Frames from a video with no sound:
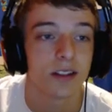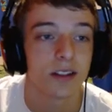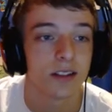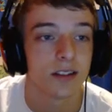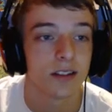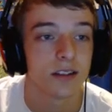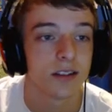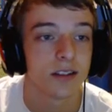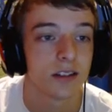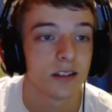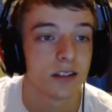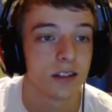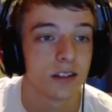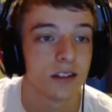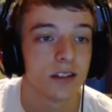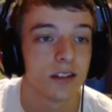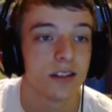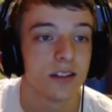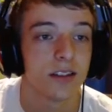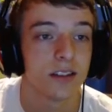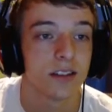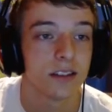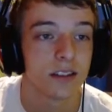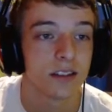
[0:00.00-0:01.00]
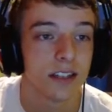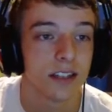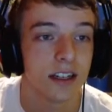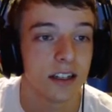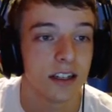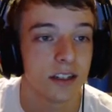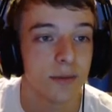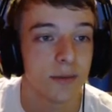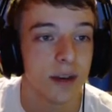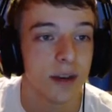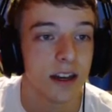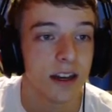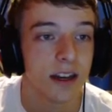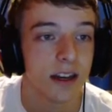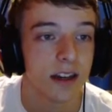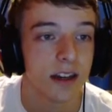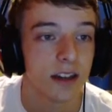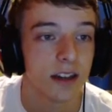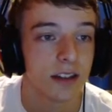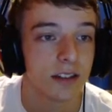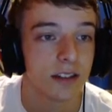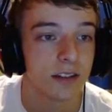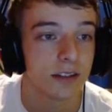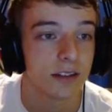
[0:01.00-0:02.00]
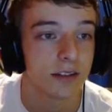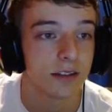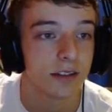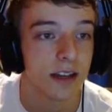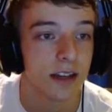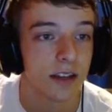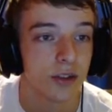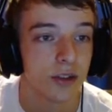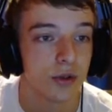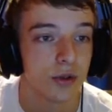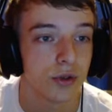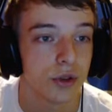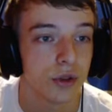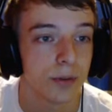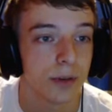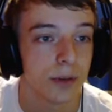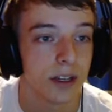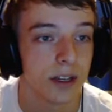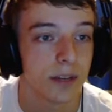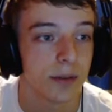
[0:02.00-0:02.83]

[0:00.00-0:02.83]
So let's get into my next UU pick,